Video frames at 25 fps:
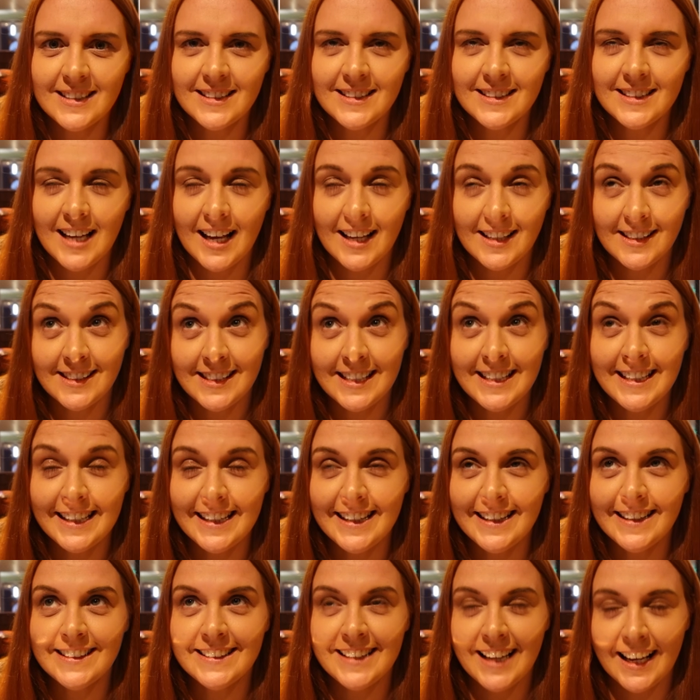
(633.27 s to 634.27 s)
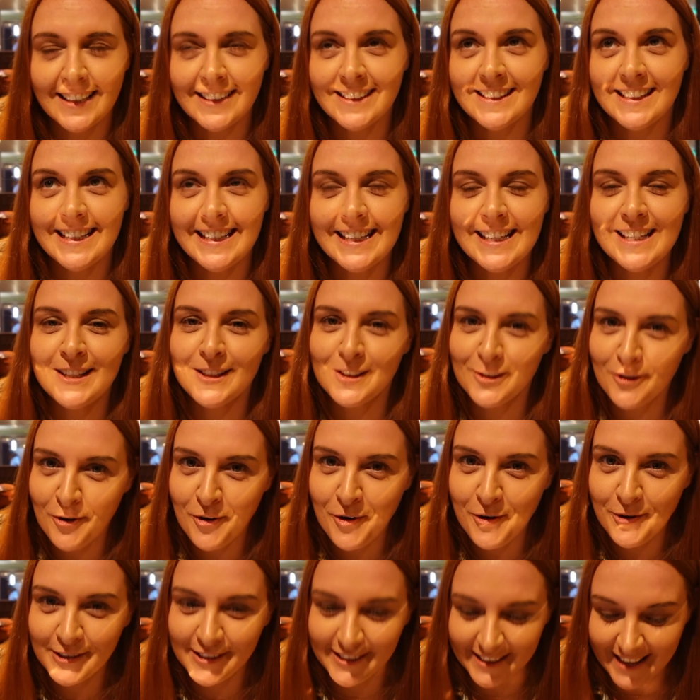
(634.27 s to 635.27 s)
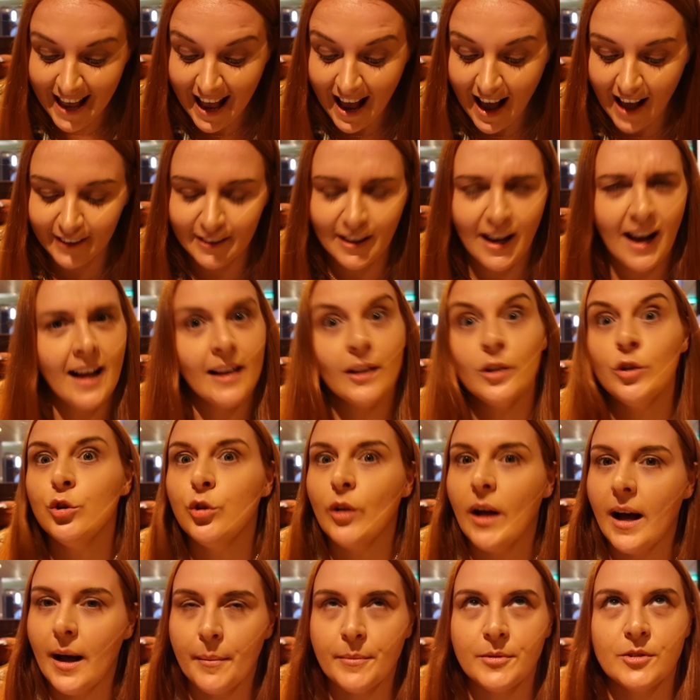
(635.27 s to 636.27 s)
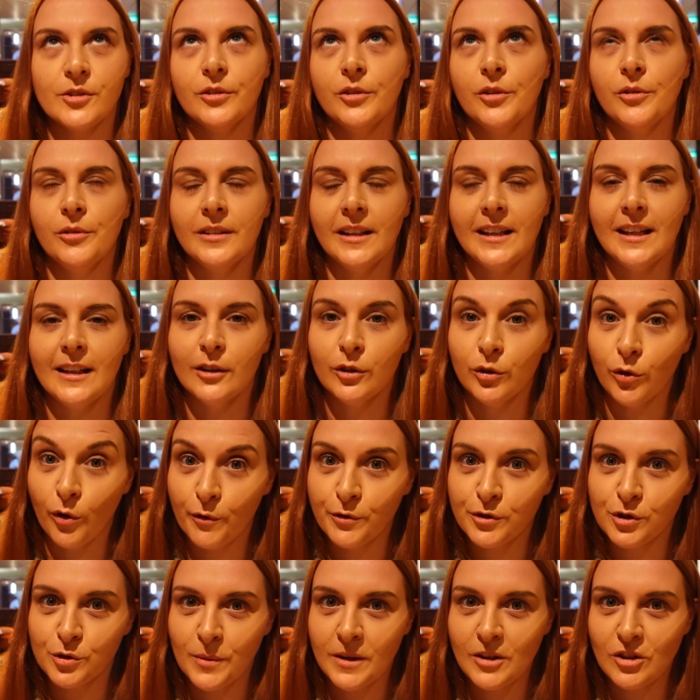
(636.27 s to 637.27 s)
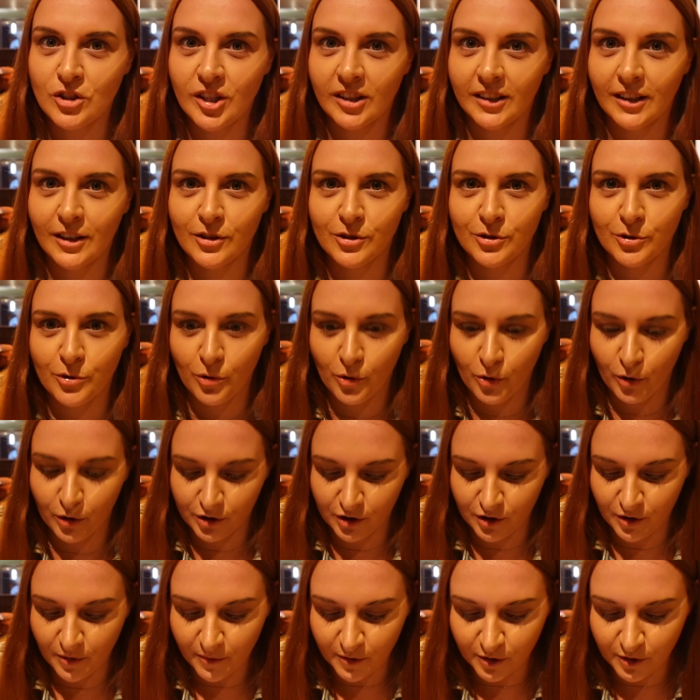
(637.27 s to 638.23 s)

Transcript: tzatziki sauce, and I absolutely love sweet chili sauce,